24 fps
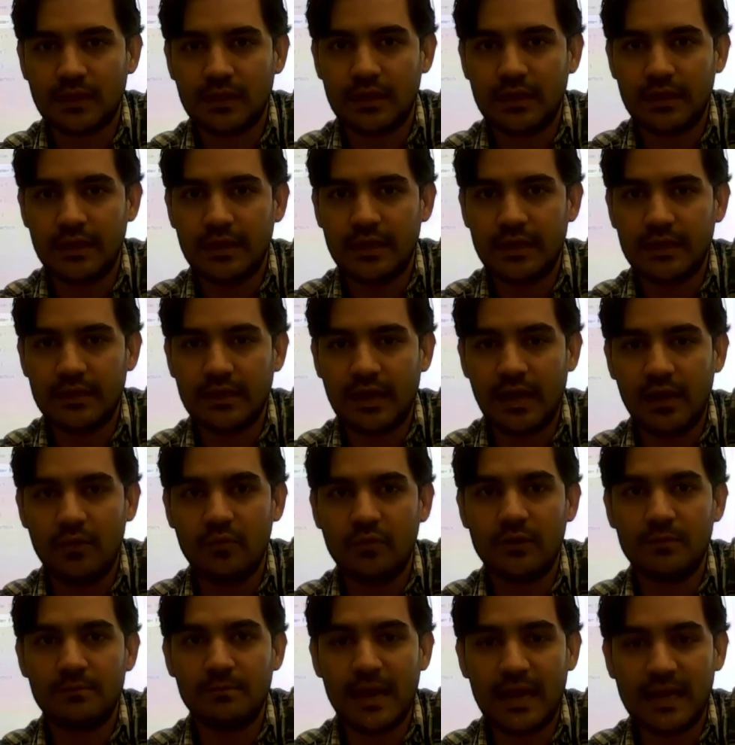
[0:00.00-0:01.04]
And
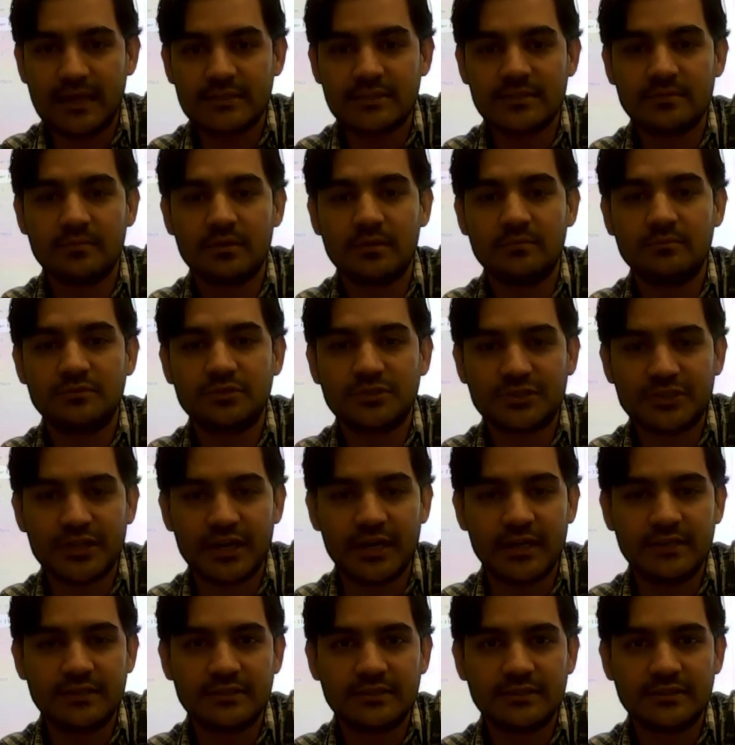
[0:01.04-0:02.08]
our maximum
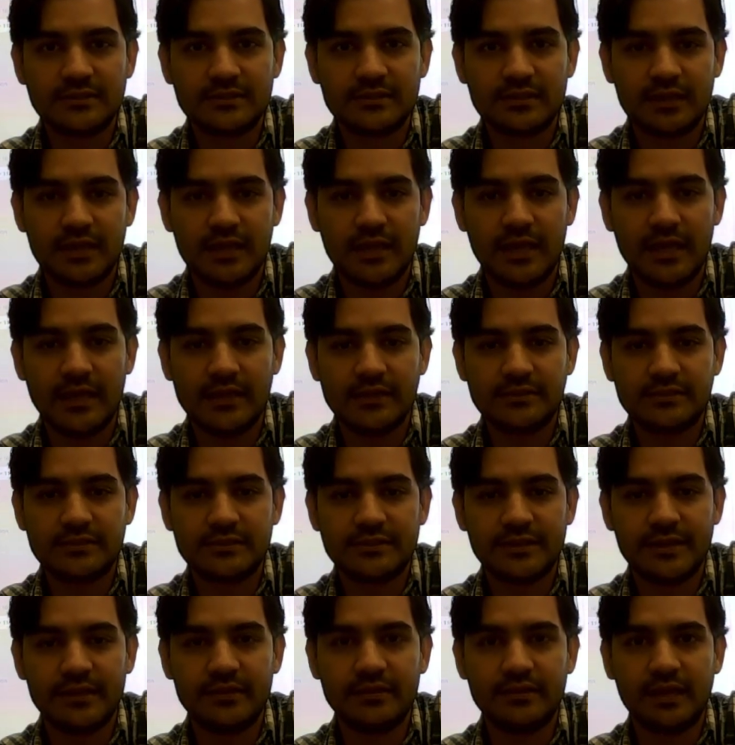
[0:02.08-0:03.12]
stress is
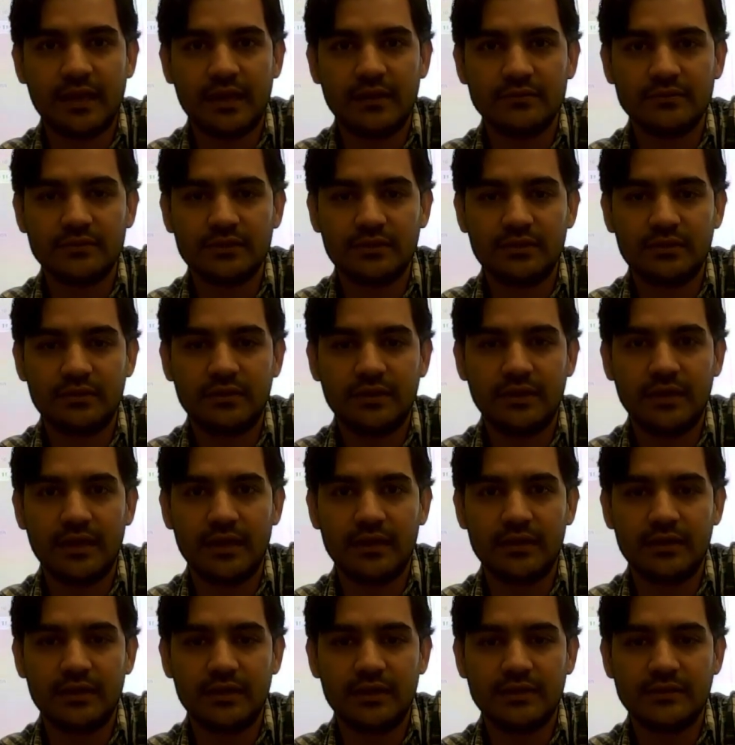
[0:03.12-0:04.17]

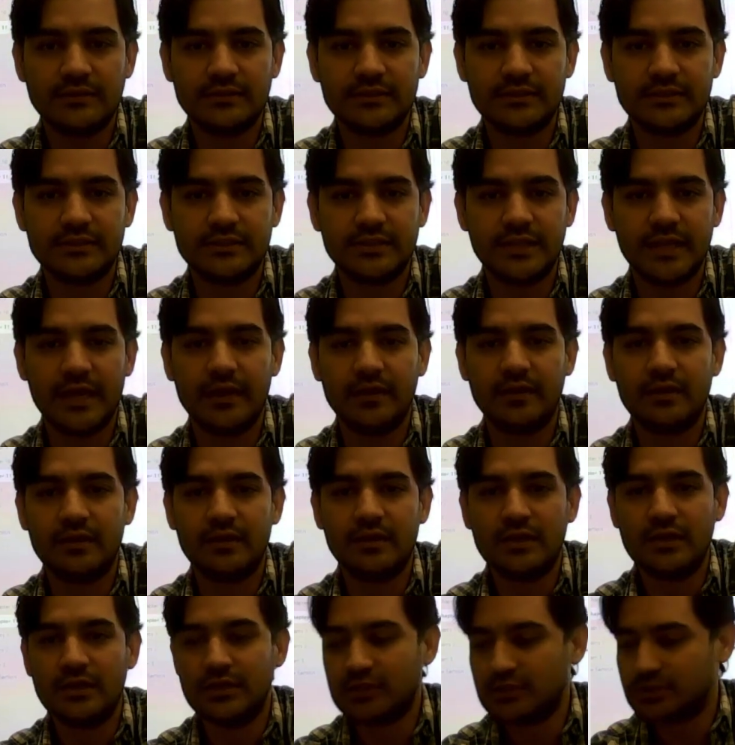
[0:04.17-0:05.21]
10,368.
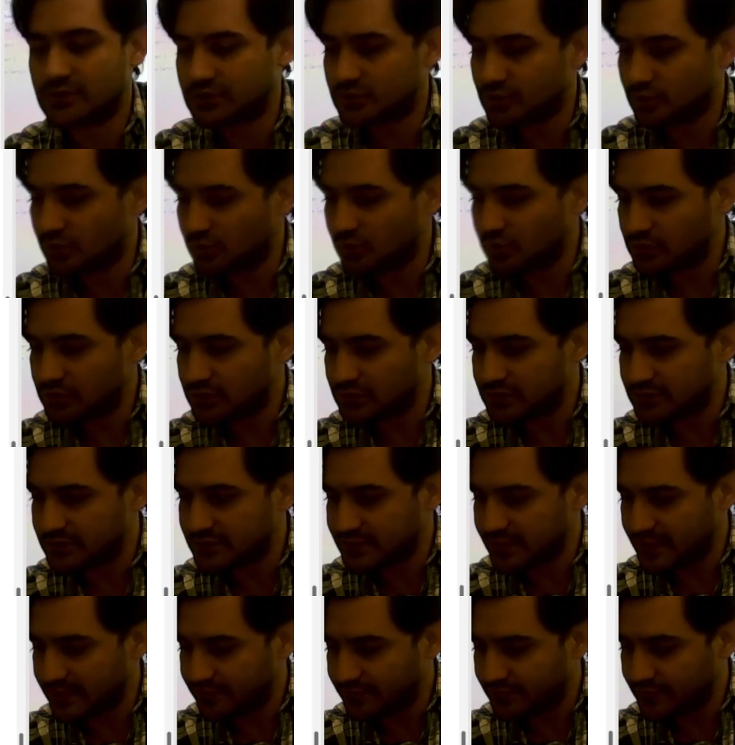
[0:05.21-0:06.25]
So the
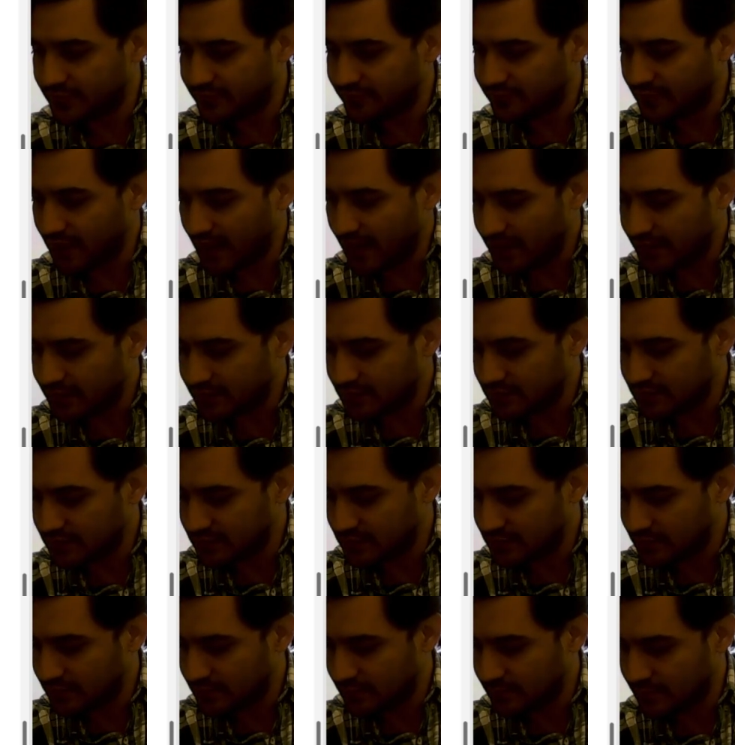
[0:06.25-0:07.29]
safety
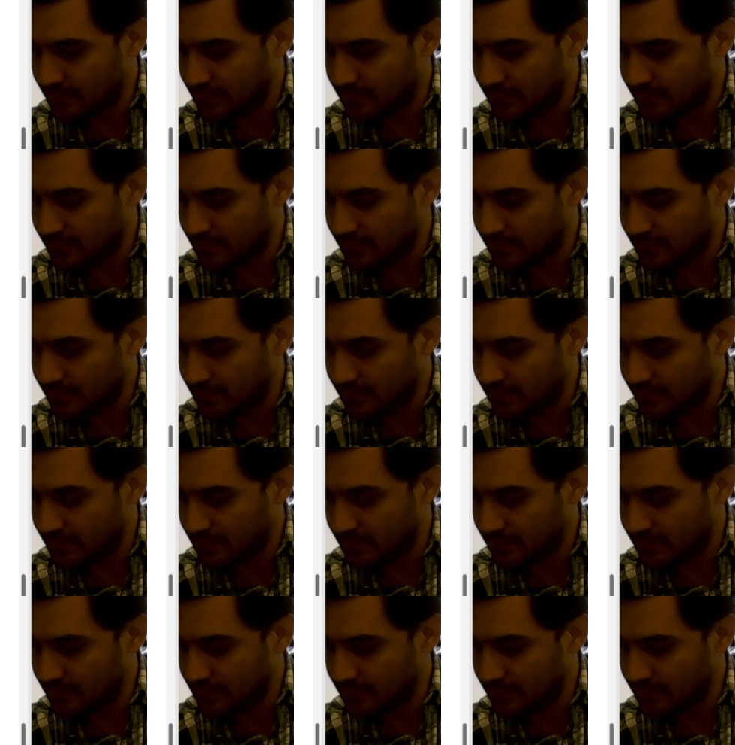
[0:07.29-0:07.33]
factor